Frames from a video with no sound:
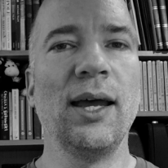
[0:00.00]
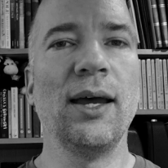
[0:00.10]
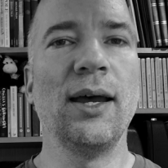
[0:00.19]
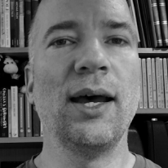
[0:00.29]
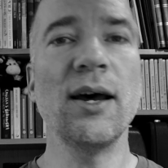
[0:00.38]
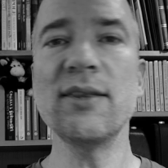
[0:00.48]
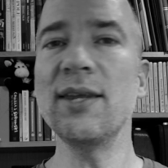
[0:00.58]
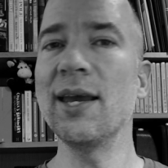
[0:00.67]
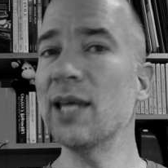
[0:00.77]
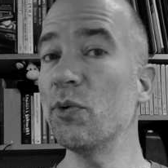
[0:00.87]
And I
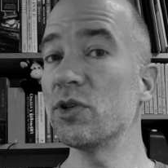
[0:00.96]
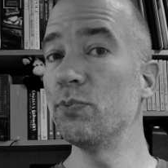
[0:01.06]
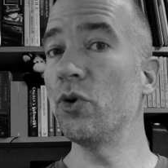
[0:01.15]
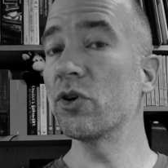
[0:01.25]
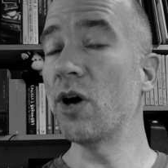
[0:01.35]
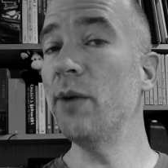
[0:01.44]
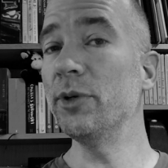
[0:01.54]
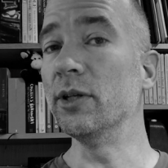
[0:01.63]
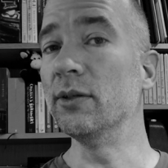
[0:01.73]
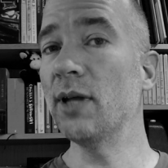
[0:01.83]
think that was more
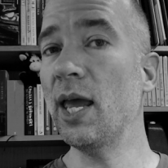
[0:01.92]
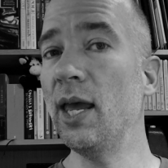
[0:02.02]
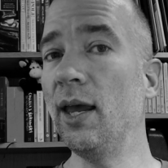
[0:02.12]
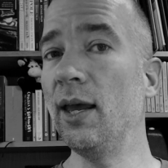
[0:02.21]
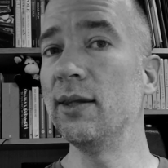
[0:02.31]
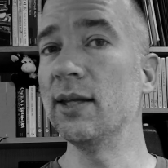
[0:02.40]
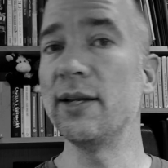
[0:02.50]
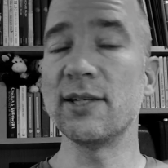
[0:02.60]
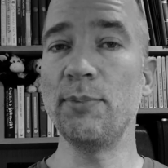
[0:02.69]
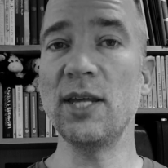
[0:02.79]
common in
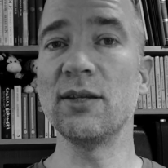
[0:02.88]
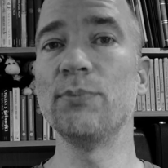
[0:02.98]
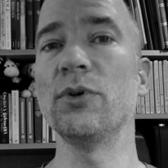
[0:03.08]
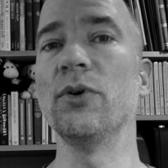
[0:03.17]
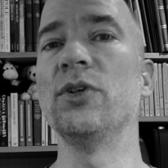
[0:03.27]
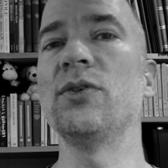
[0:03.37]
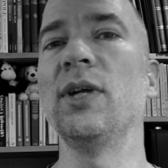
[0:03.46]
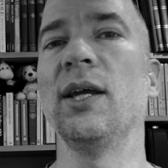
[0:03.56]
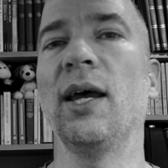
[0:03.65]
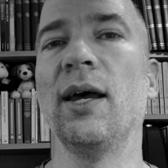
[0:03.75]
Elizabethan poetry.